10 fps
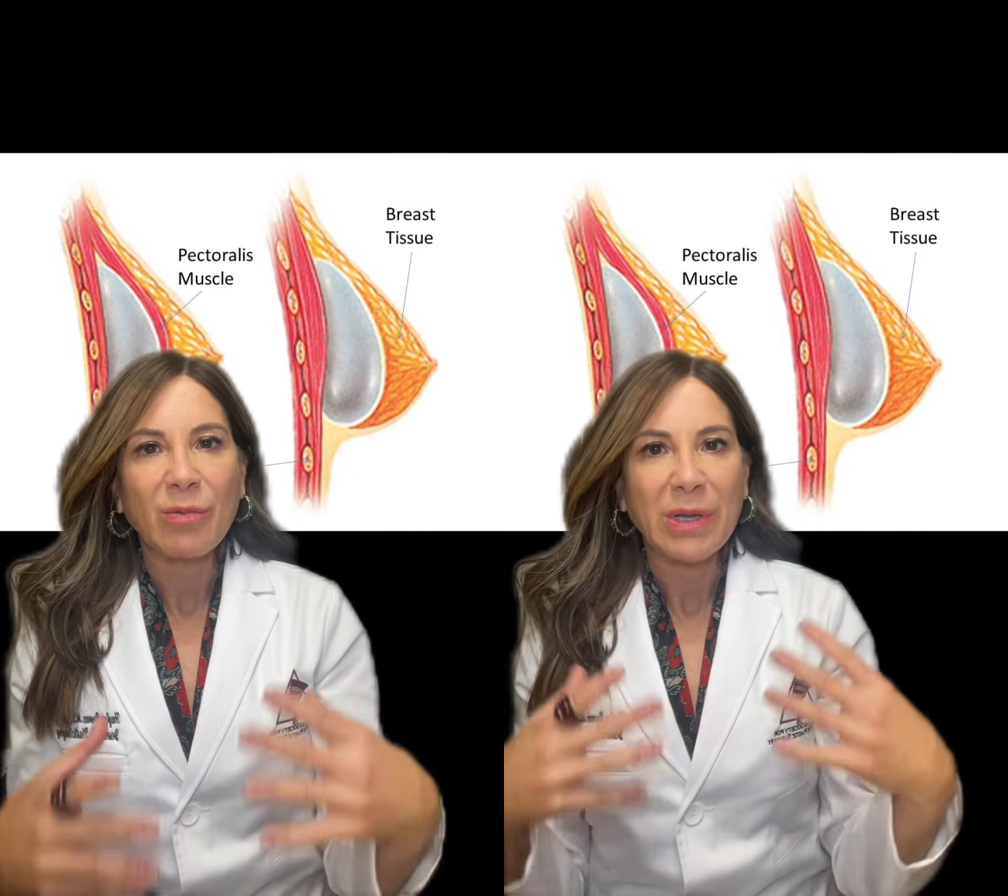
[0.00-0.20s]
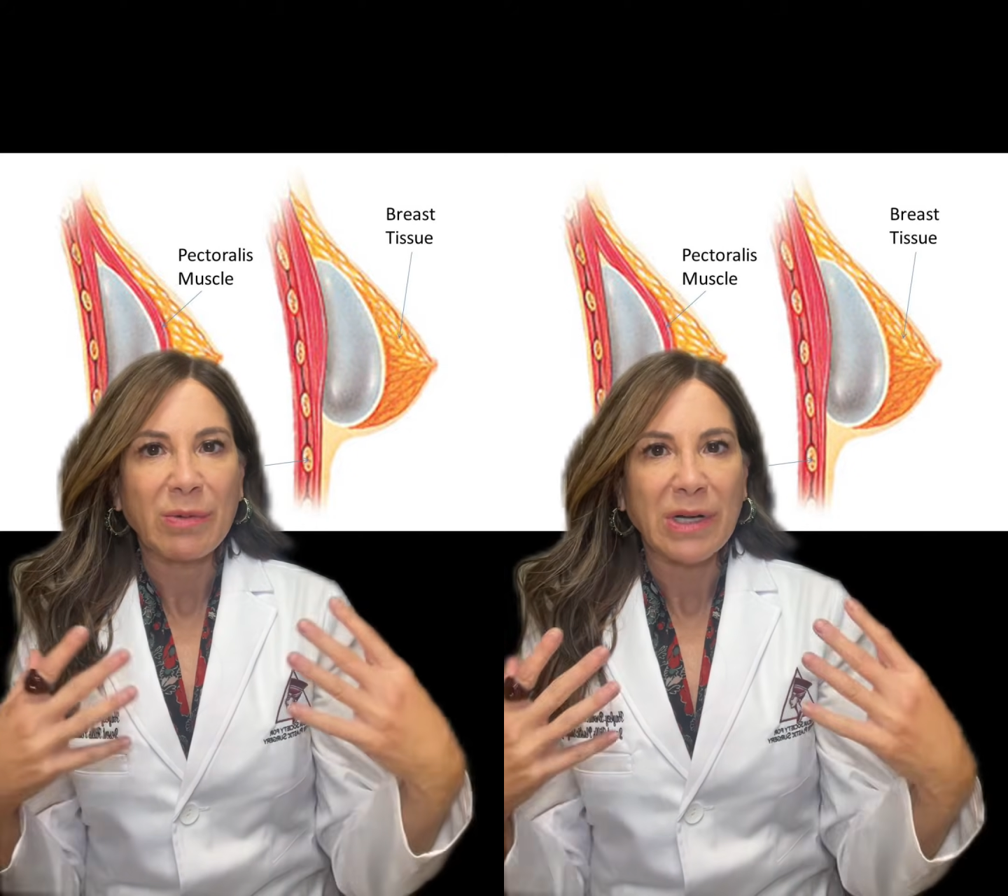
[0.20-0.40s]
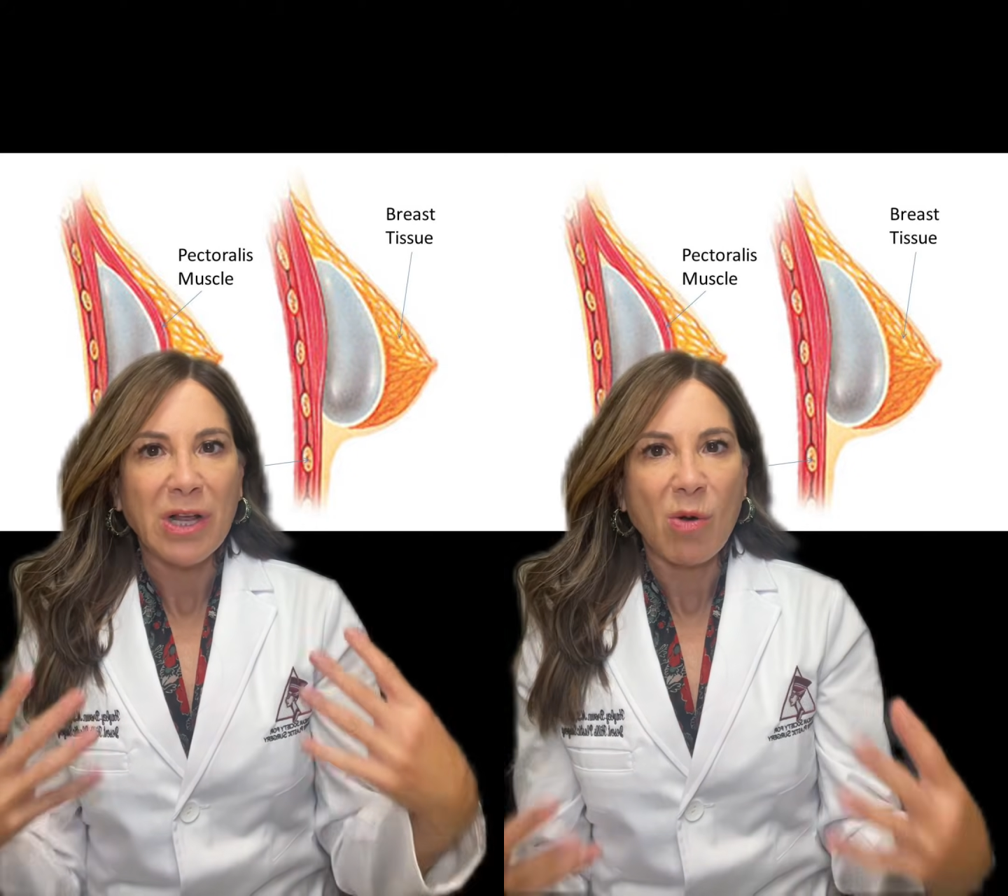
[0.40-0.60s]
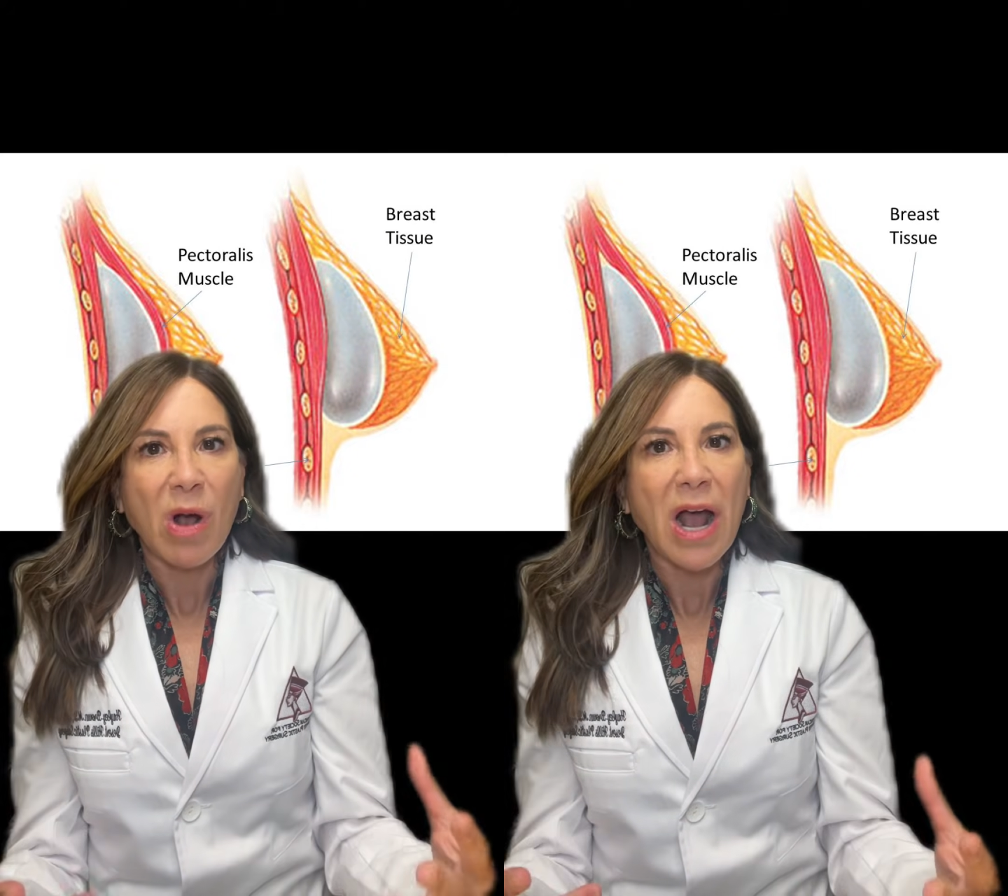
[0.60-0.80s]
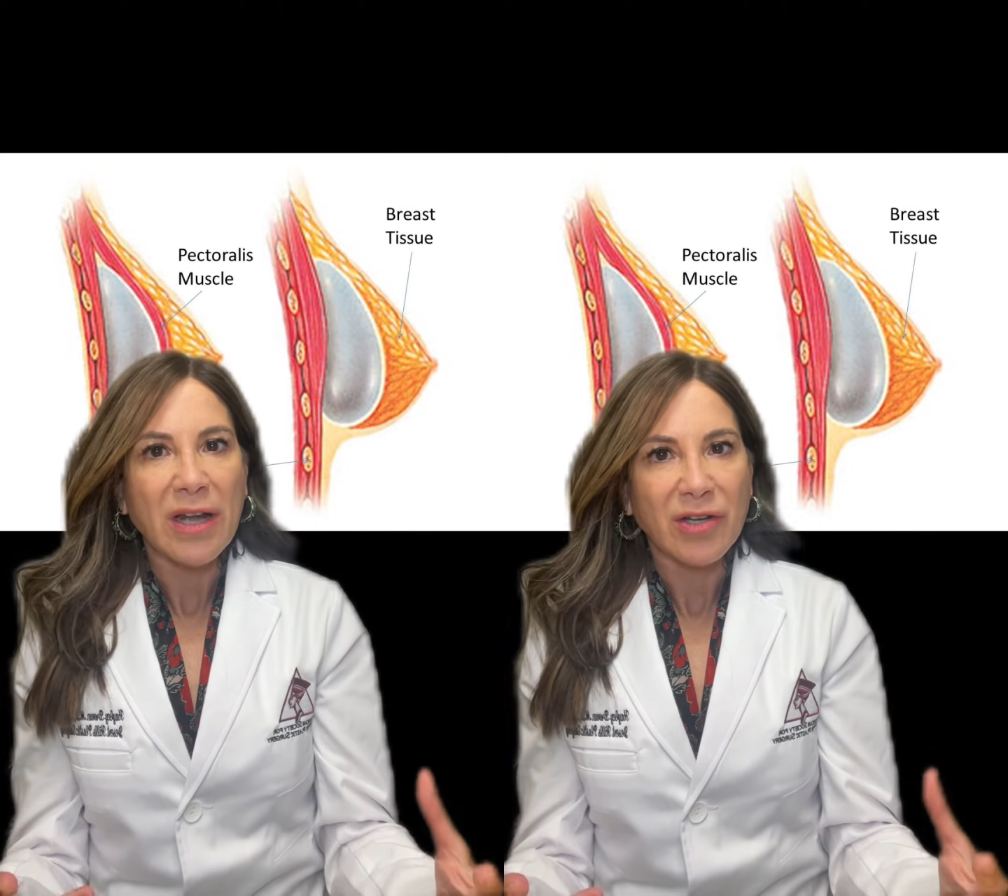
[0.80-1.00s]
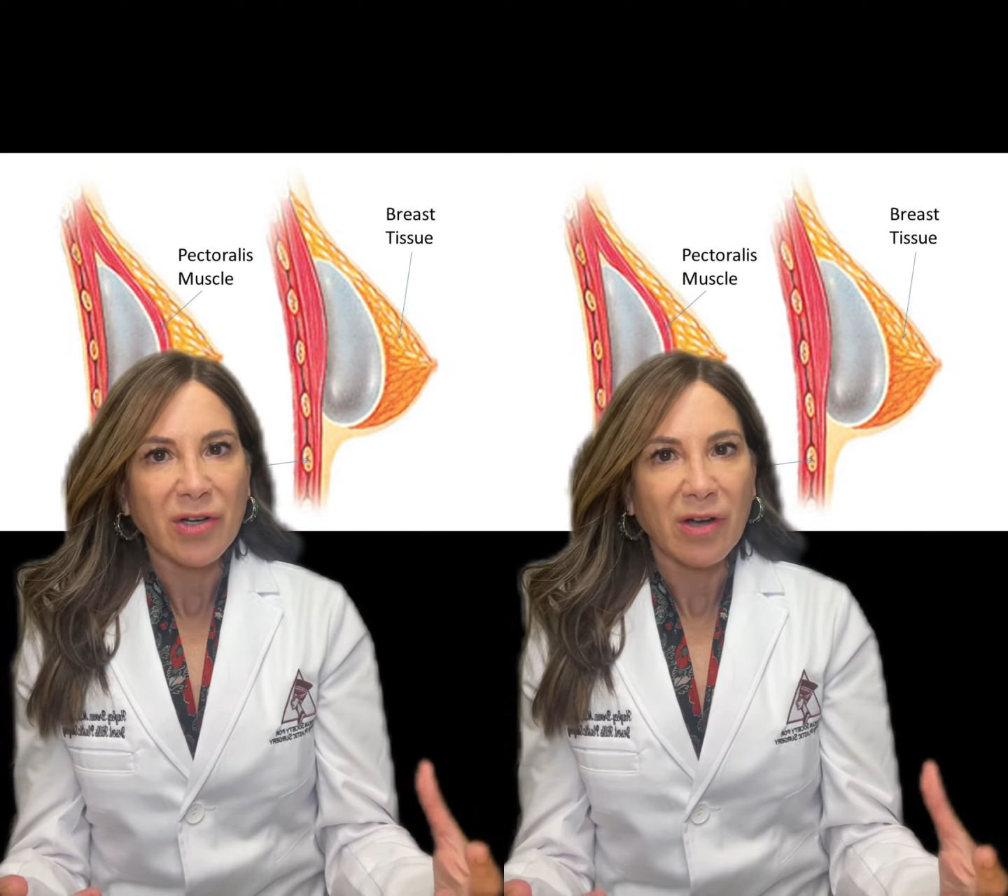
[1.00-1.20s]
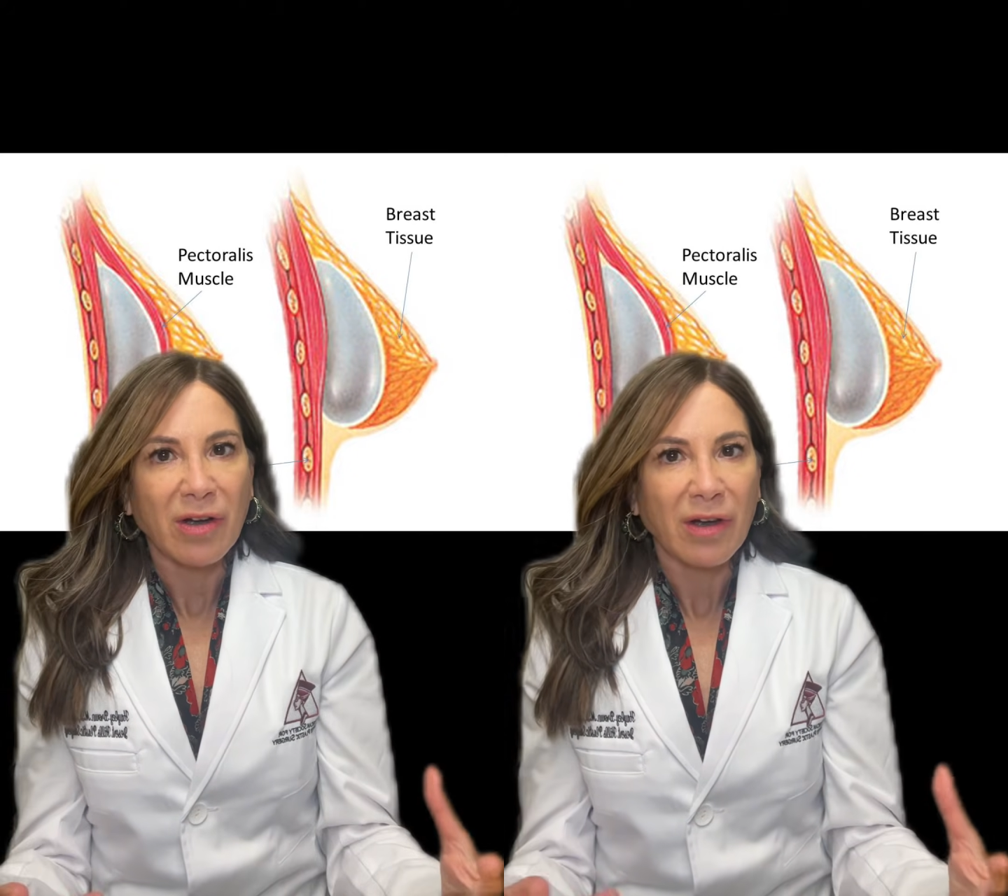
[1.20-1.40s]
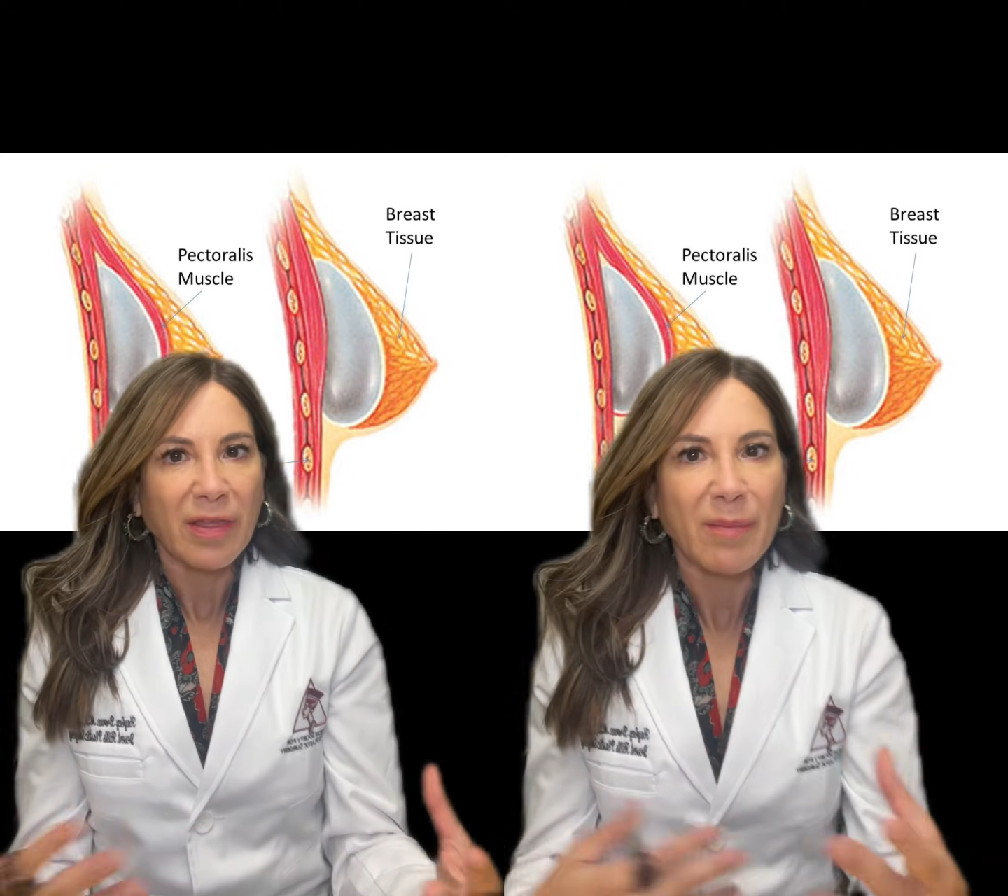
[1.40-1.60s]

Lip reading: we would go under